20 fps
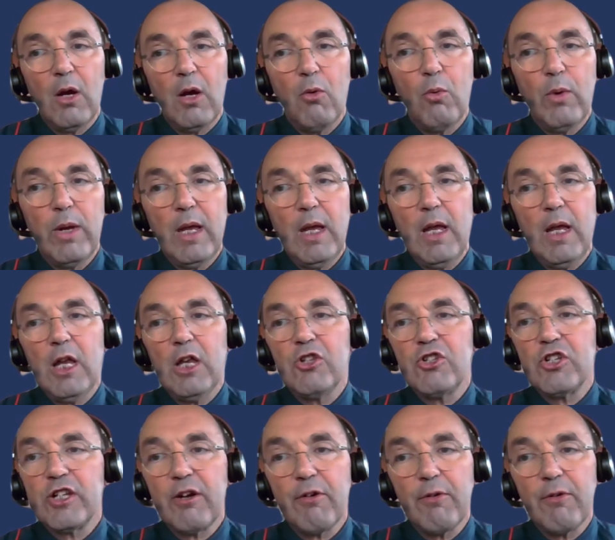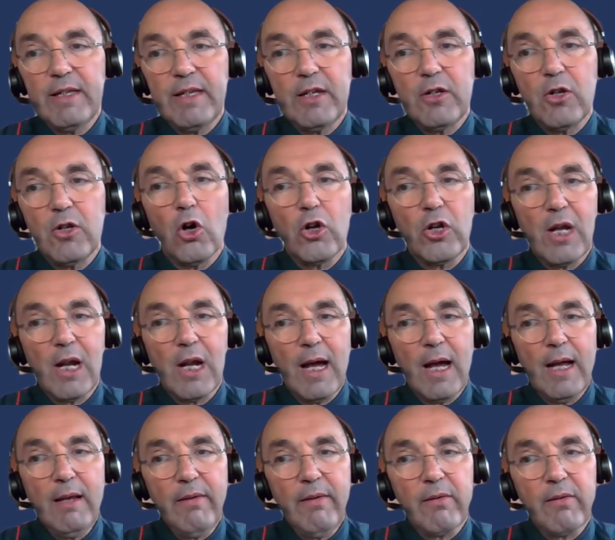We generated
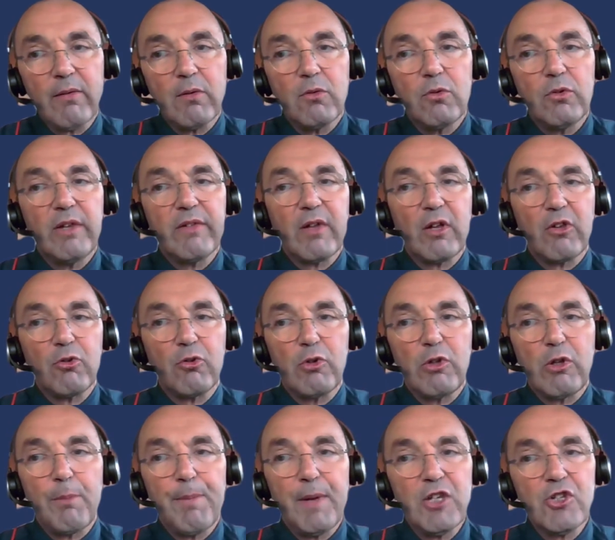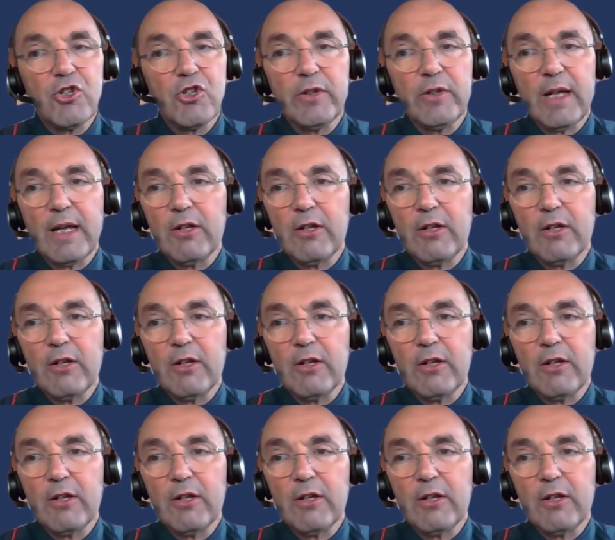hotlines to discuss with the patient,